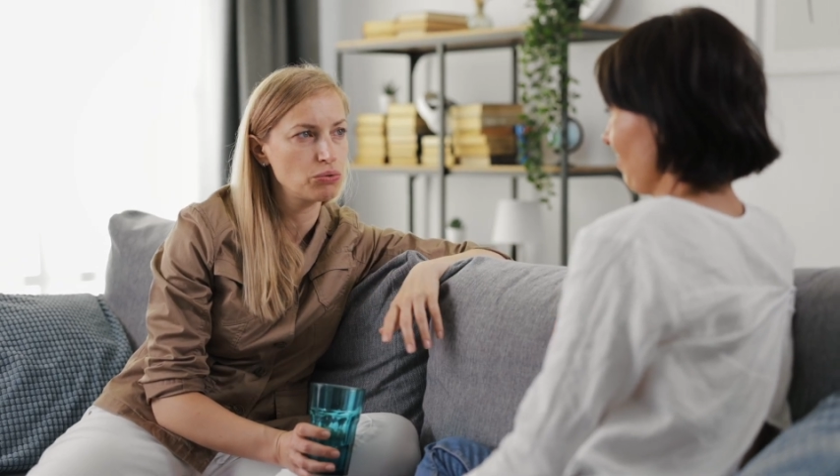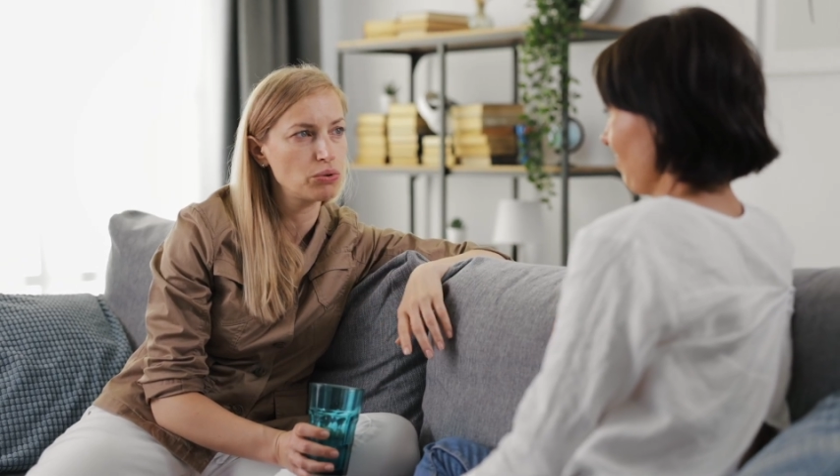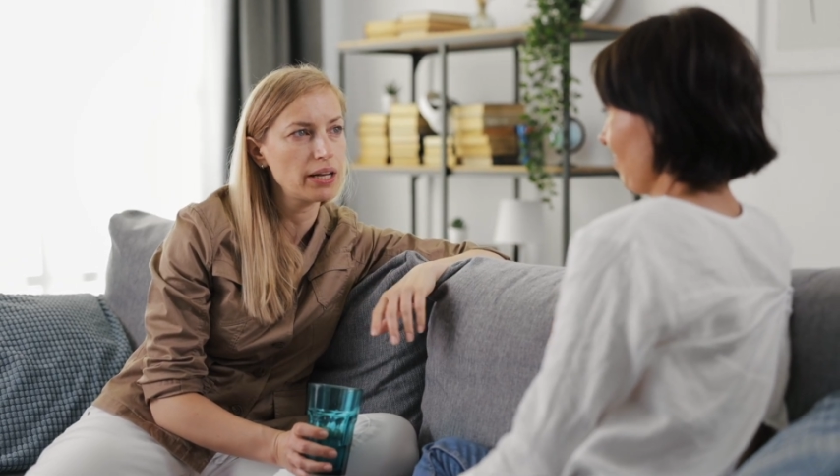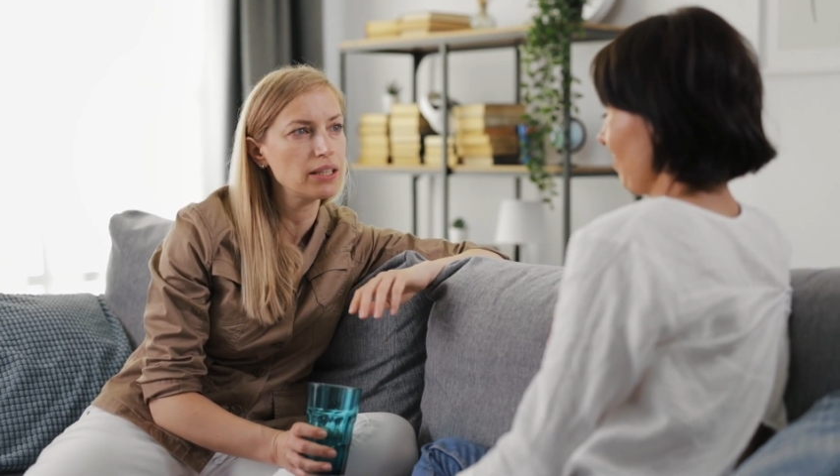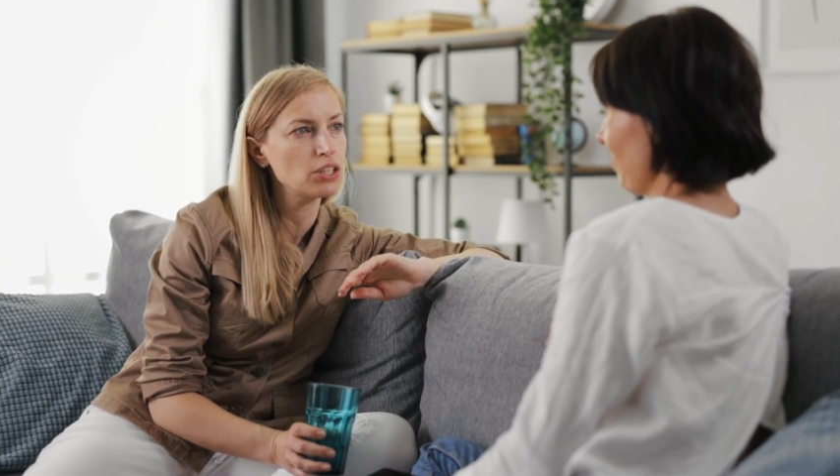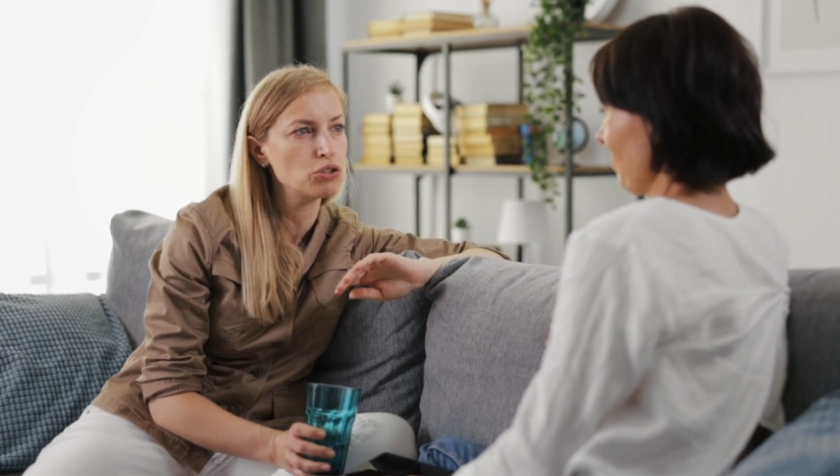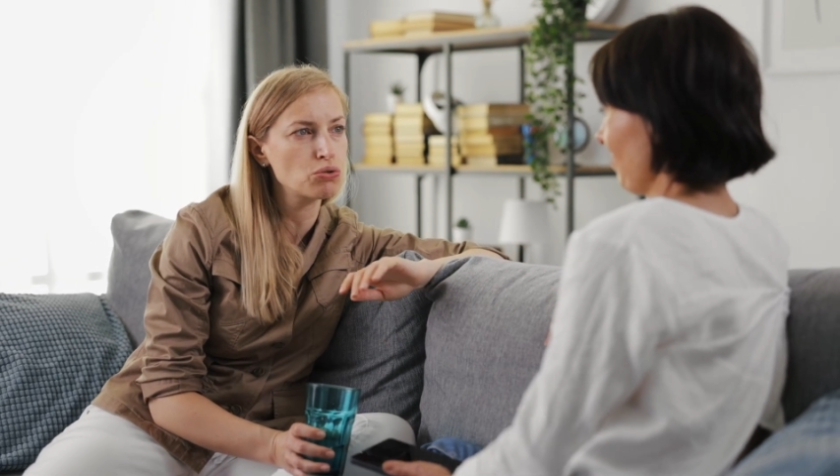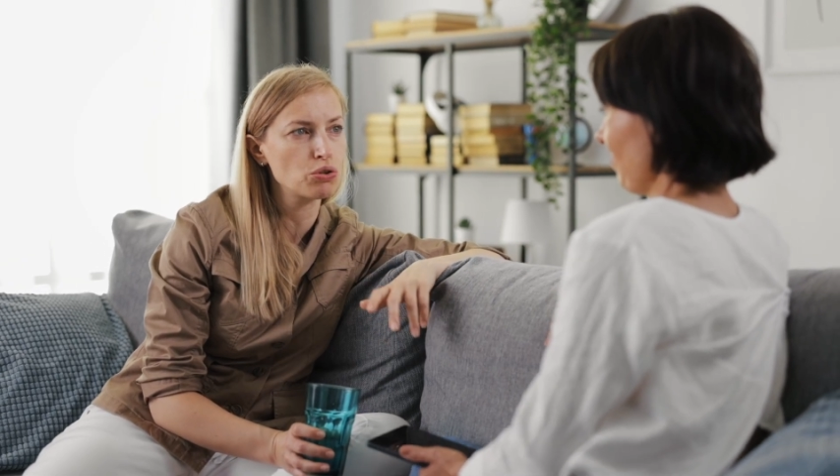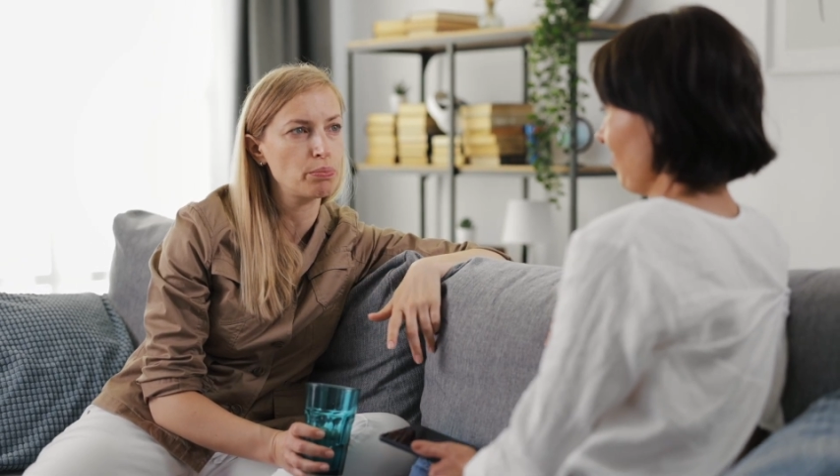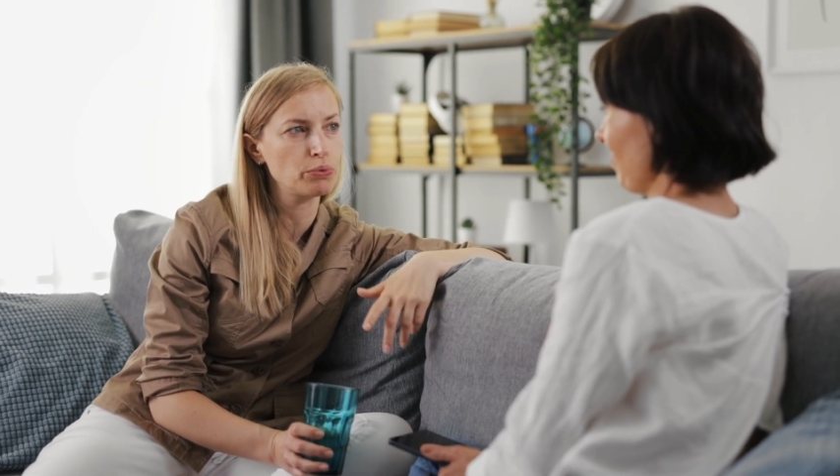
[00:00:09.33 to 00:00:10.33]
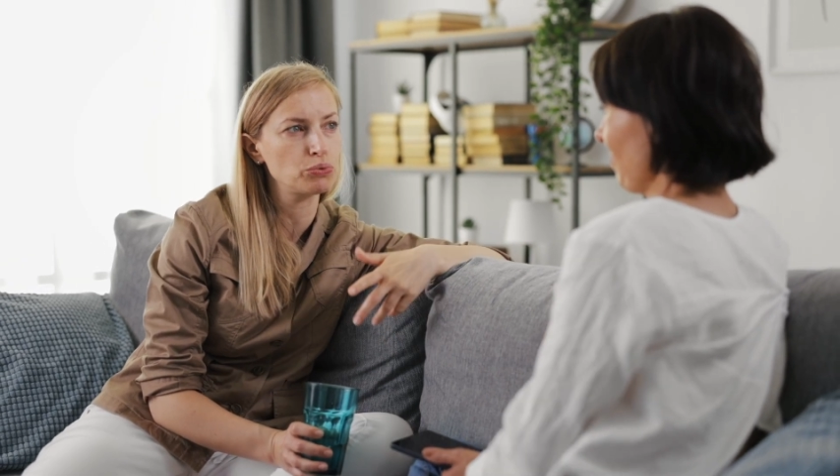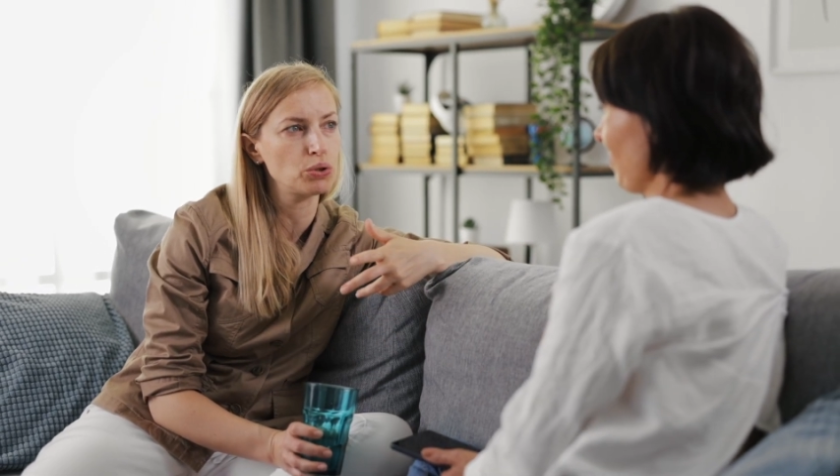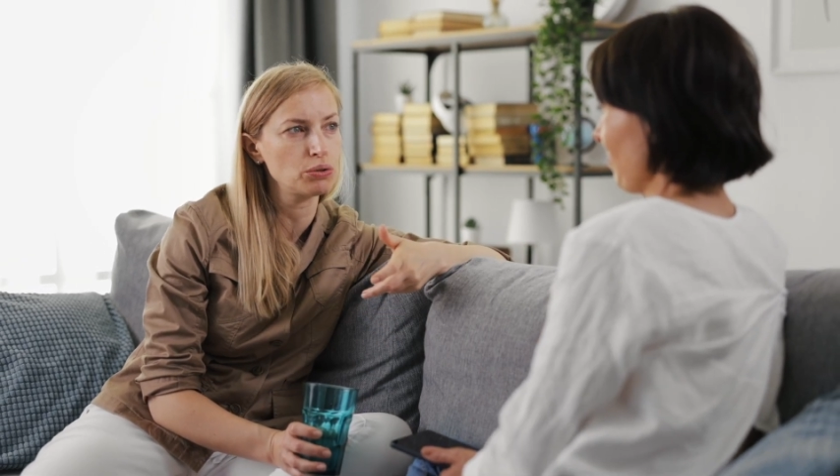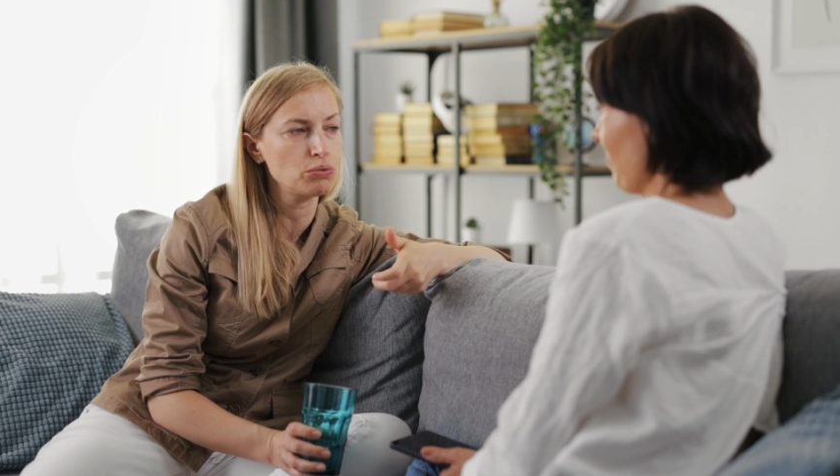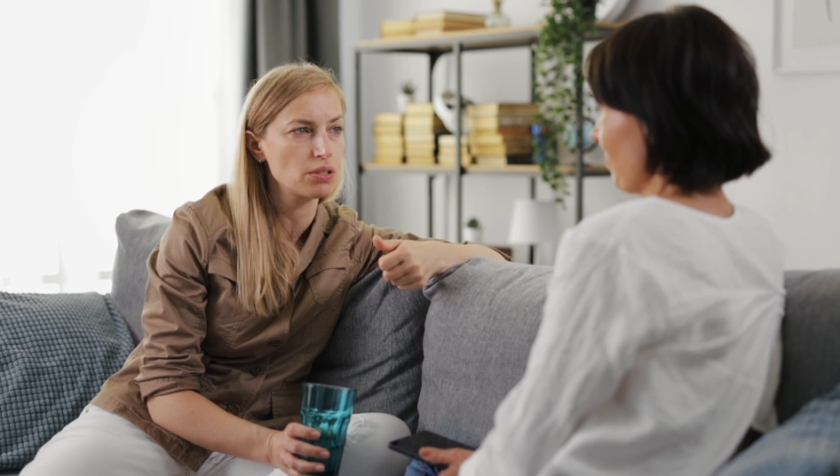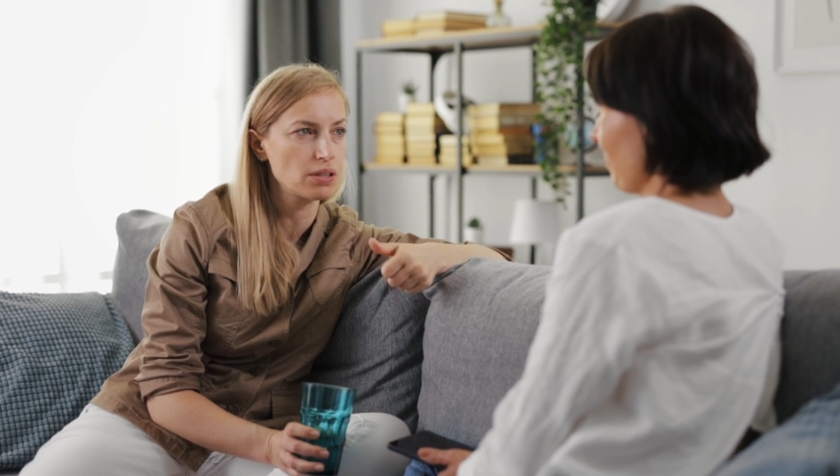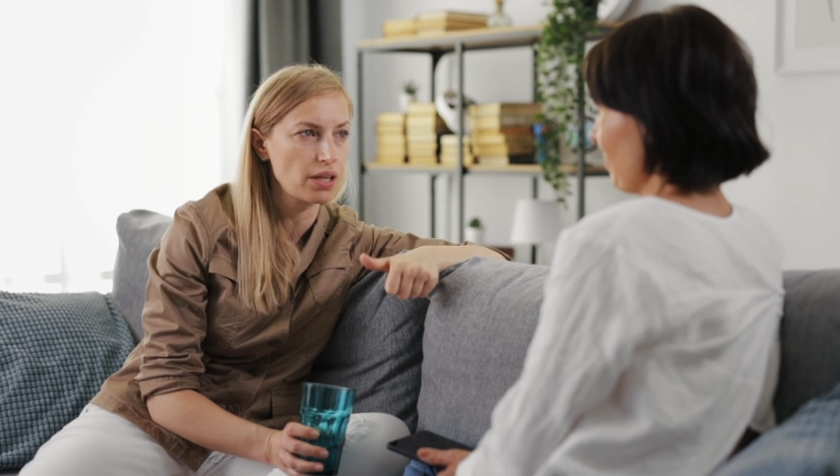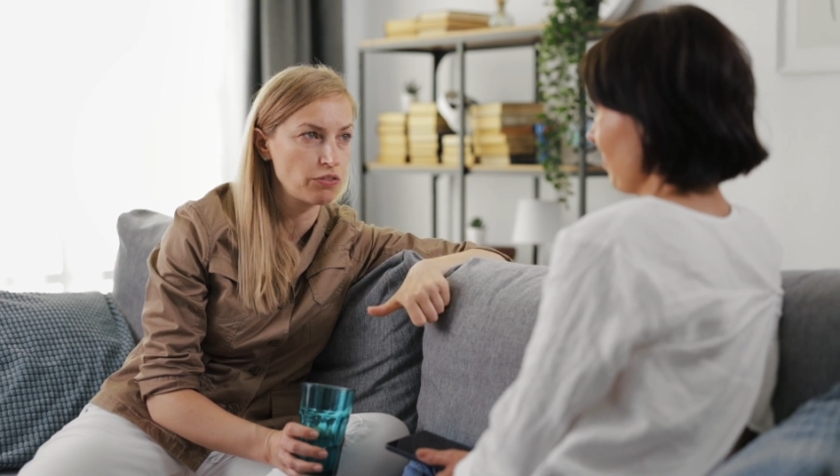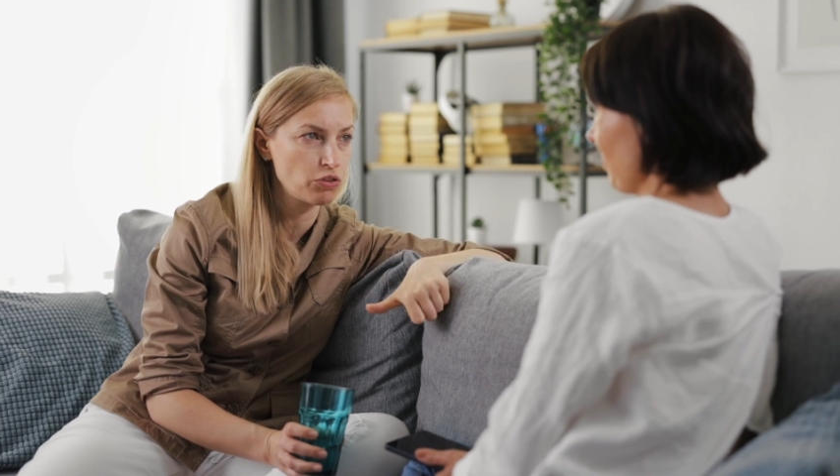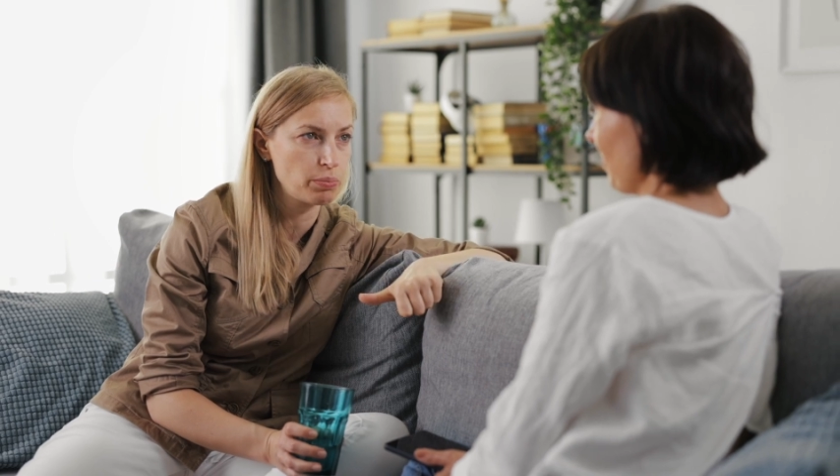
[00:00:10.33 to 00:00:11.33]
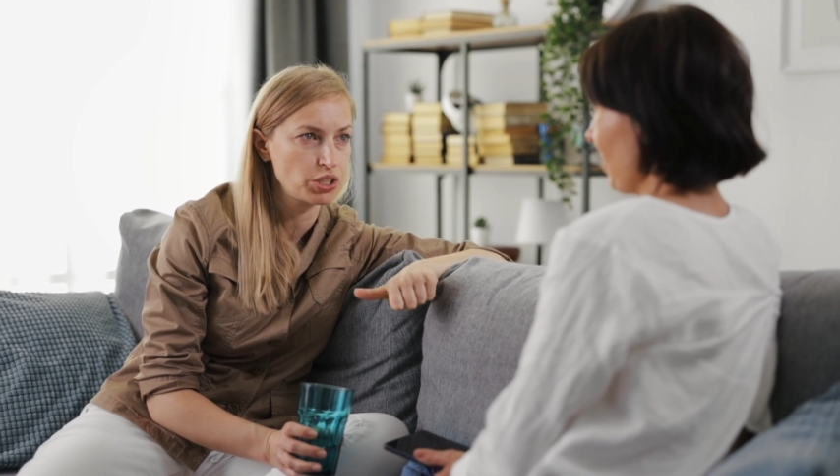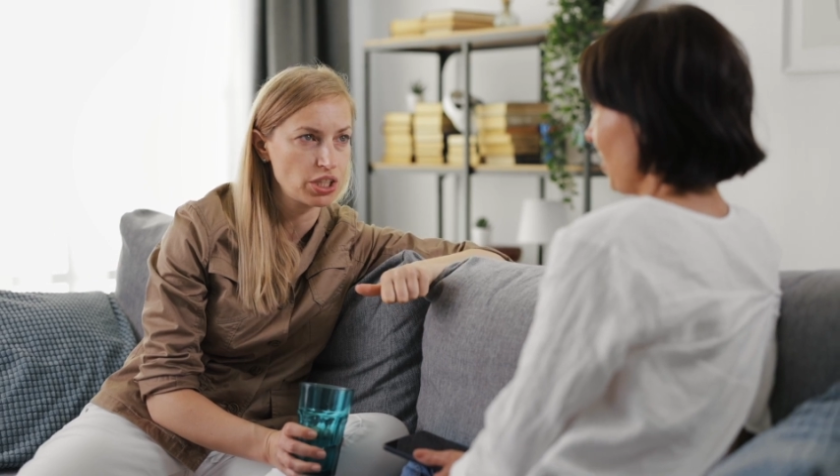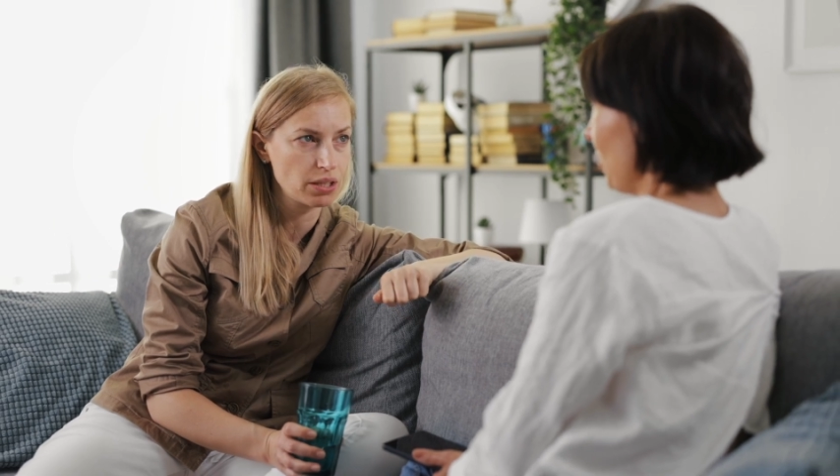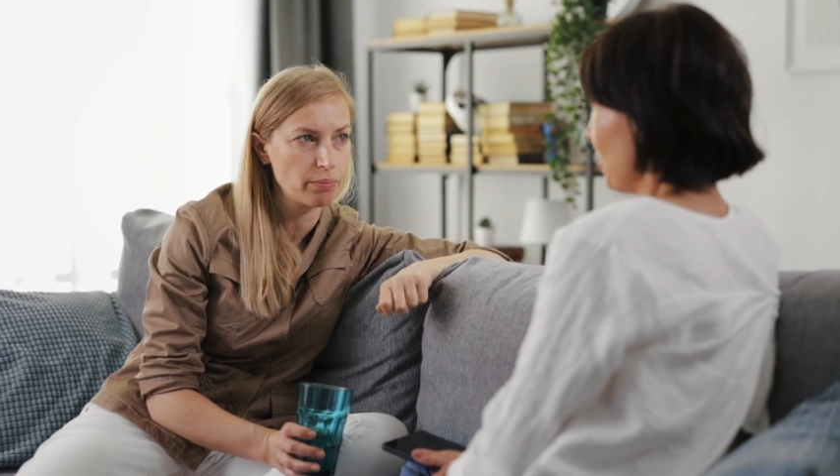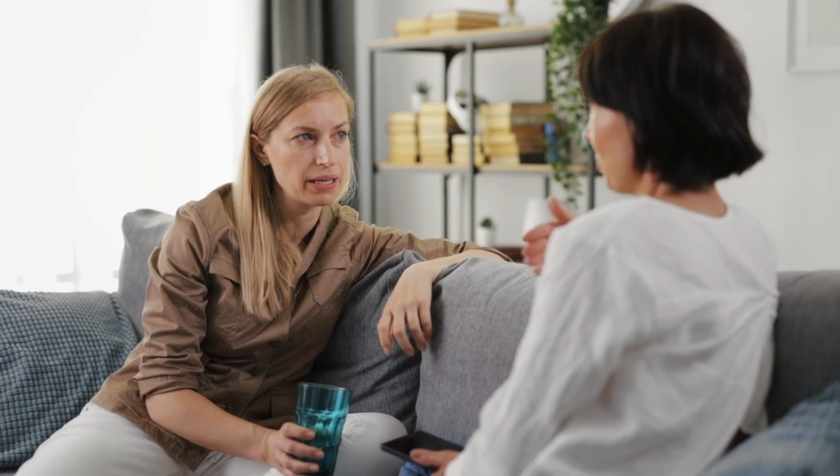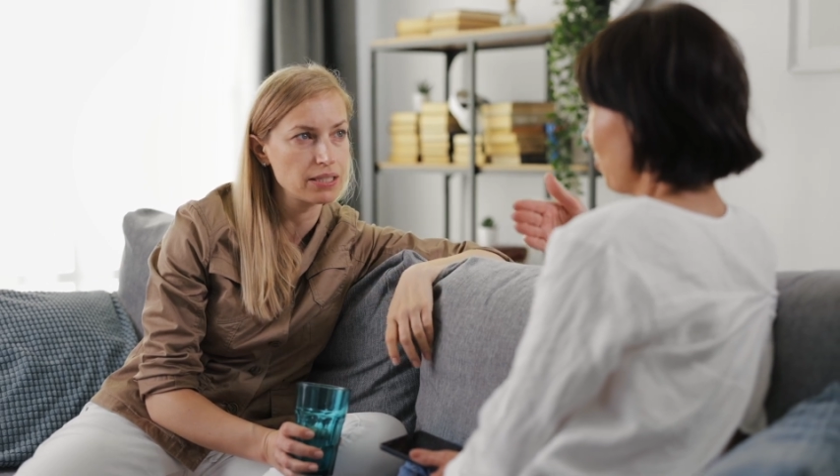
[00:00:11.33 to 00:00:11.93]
and soon get into bigger trouble, you might even